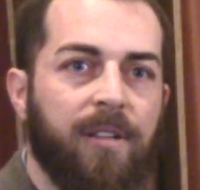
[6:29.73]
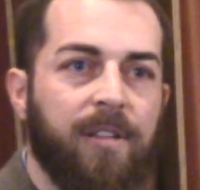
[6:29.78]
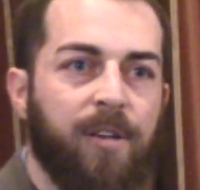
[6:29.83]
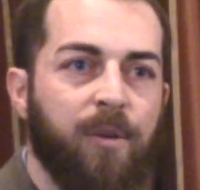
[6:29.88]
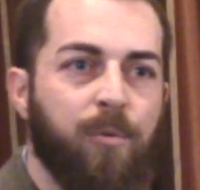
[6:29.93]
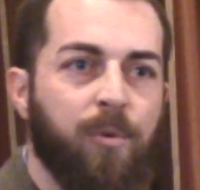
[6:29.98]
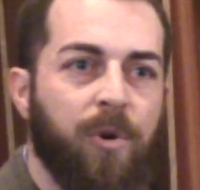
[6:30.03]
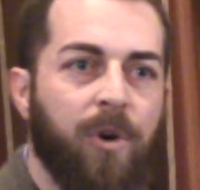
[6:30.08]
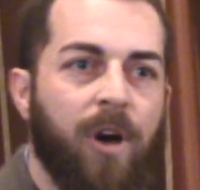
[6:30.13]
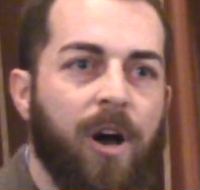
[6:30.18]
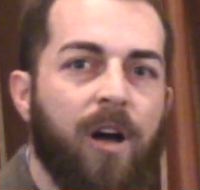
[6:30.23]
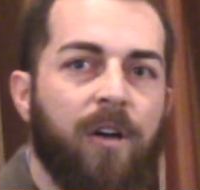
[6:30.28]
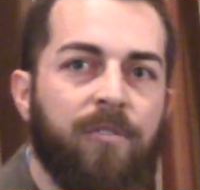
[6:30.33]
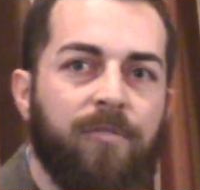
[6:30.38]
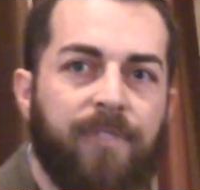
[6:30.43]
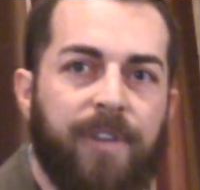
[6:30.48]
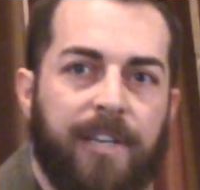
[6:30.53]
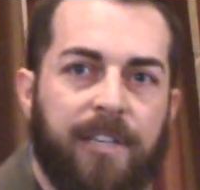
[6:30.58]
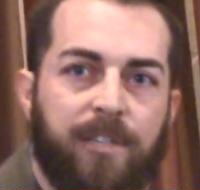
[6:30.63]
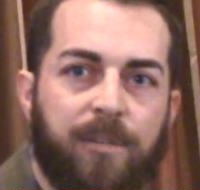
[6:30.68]
that we're
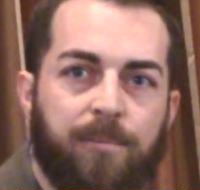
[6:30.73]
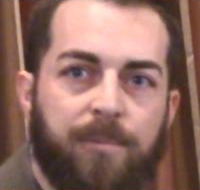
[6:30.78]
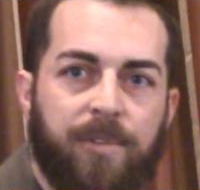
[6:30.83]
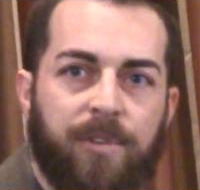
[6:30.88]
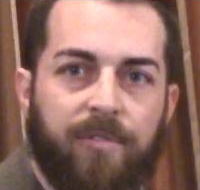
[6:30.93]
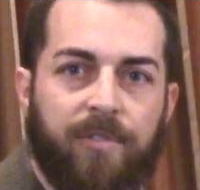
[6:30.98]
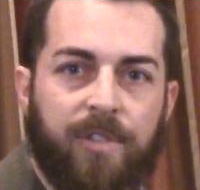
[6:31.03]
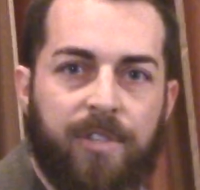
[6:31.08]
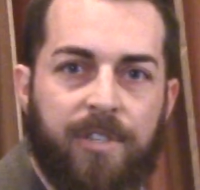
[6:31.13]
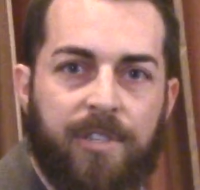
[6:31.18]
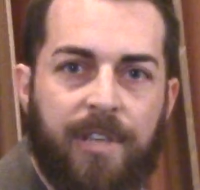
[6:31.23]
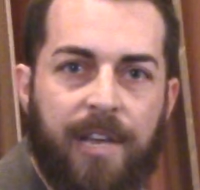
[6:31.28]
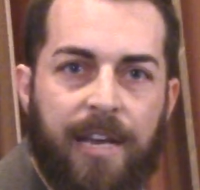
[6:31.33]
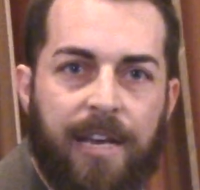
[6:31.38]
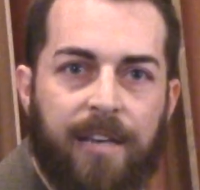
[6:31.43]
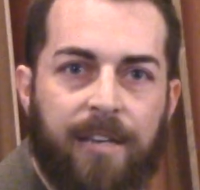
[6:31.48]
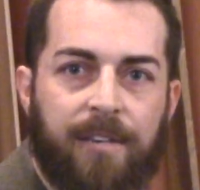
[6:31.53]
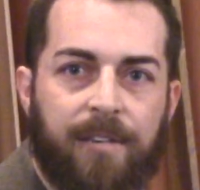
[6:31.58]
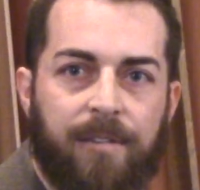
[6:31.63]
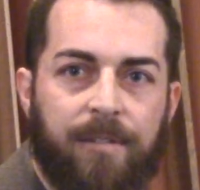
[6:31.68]
all victims of the
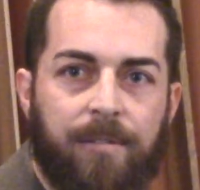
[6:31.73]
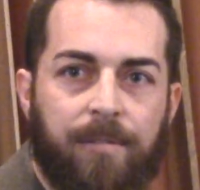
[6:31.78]
state.